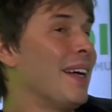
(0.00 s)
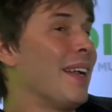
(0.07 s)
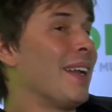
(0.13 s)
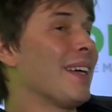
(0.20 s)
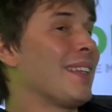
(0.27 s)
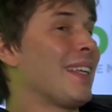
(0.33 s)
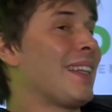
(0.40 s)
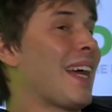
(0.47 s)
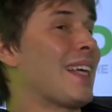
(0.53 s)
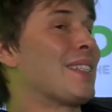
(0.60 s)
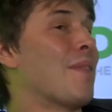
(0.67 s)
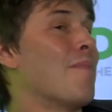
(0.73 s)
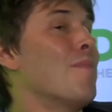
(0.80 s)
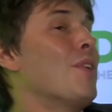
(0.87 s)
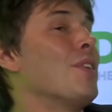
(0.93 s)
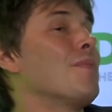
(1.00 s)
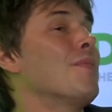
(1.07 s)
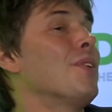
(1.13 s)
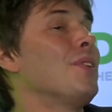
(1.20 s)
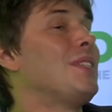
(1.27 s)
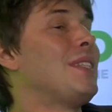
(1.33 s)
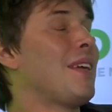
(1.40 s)
And I think that's a much
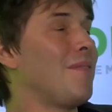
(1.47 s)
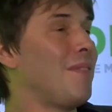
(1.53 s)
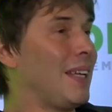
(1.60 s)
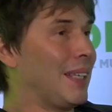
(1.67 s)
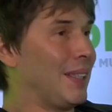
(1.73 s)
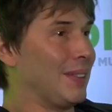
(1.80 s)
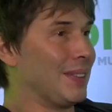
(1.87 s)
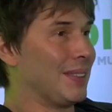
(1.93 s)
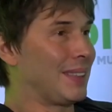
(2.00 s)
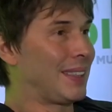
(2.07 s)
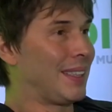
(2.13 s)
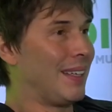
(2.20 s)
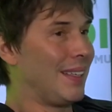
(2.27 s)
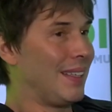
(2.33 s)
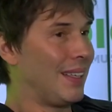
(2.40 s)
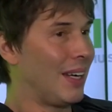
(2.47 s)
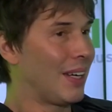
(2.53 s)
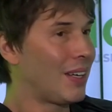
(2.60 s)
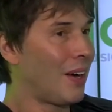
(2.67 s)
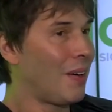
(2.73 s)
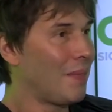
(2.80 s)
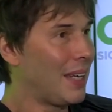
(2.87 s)
more difficult
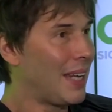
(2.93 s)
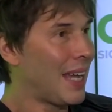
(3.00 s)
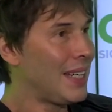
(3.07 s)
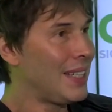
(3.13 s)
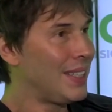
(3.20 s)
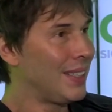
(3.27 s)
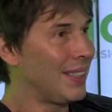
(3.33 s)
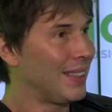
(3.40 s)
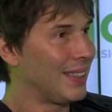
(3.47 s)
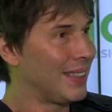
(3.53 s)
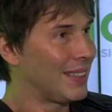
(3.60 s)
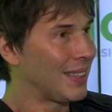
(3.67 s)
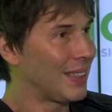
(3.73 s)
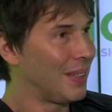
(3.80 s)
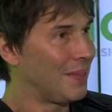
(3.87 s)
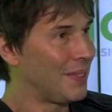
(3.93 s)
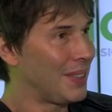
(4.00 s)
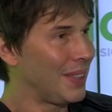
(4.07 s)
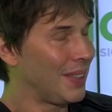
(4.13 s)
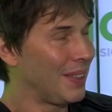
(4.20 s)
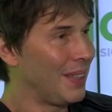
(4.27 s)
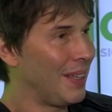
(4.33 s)
accommodation to come
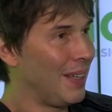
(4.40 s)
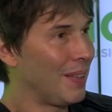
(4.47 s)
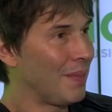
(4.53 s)
to.